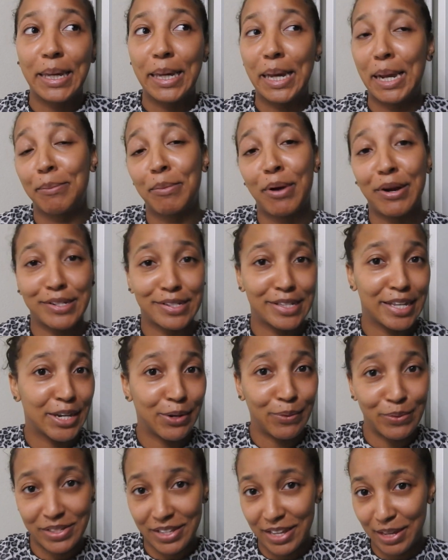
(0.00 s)
And
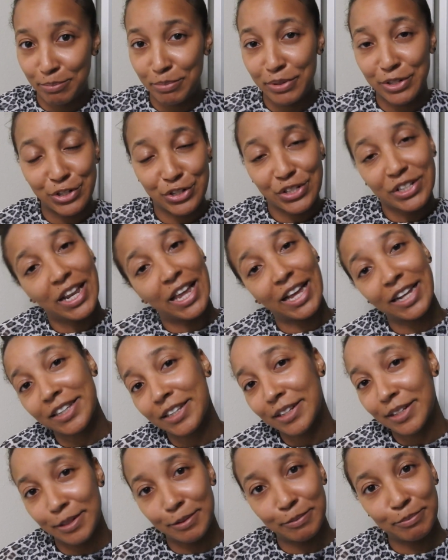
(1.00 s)
Marcelino's like, but she
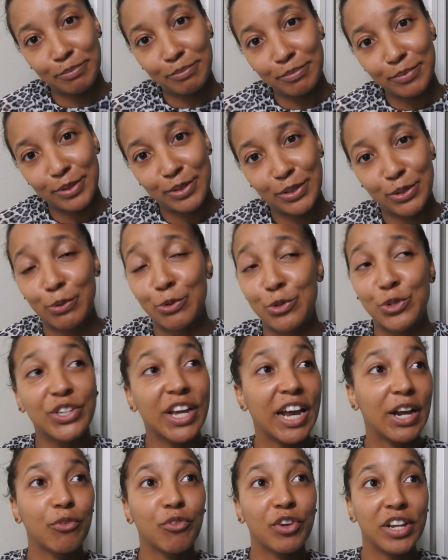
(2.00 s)
locked up, so she
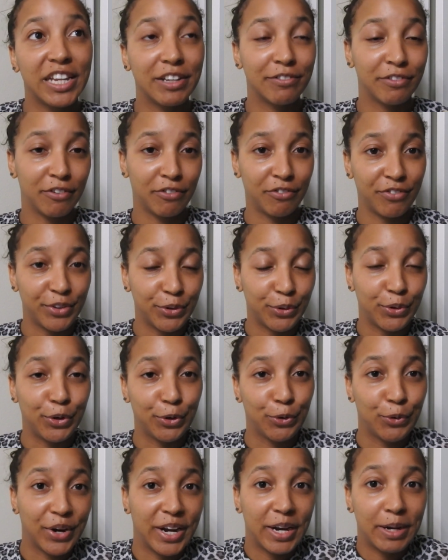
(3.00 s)
can't really fulfill
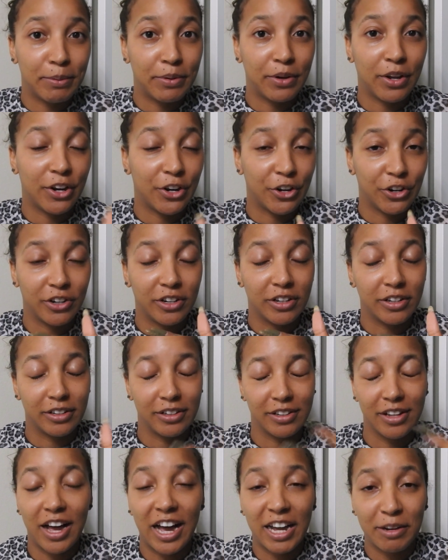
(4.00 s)

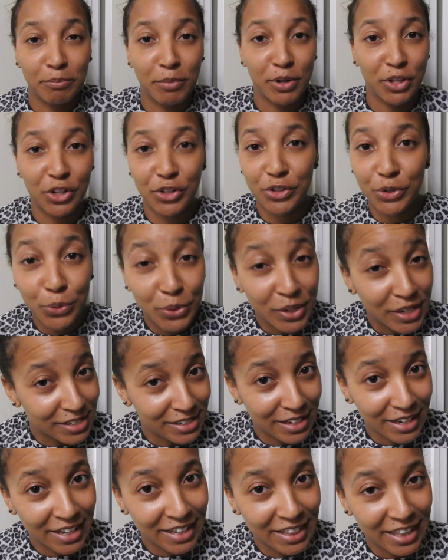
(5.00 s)
her godmother
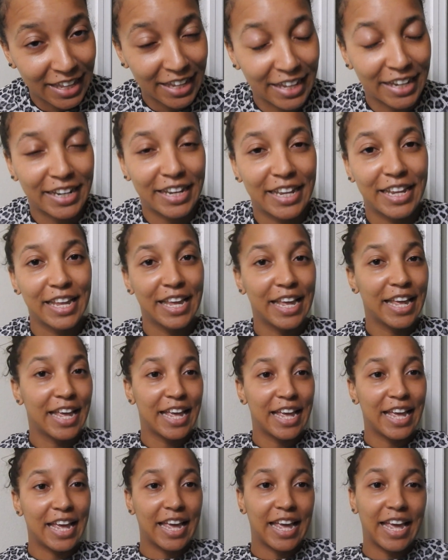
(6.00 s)
duties like that.
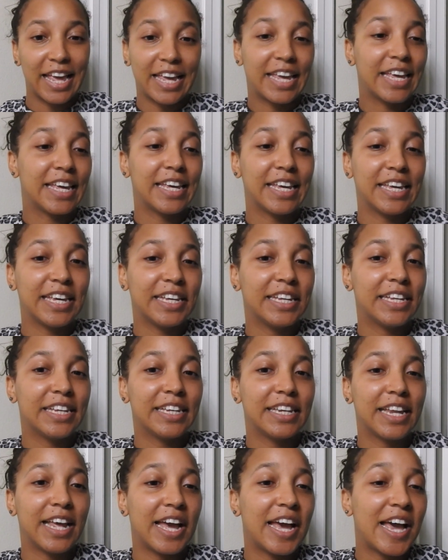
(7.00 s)

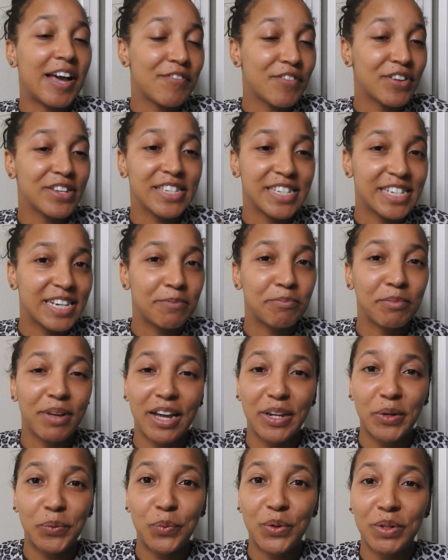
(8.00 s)
And I have to say, I'm
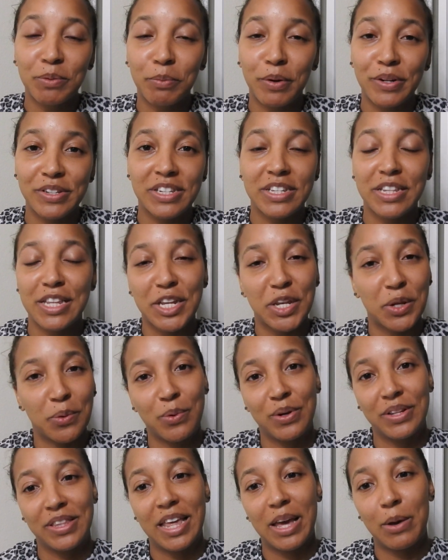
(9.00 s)
kind of with Marcelino
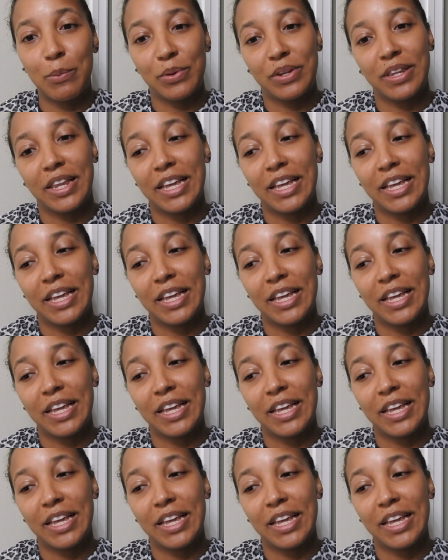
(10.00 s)
on that one.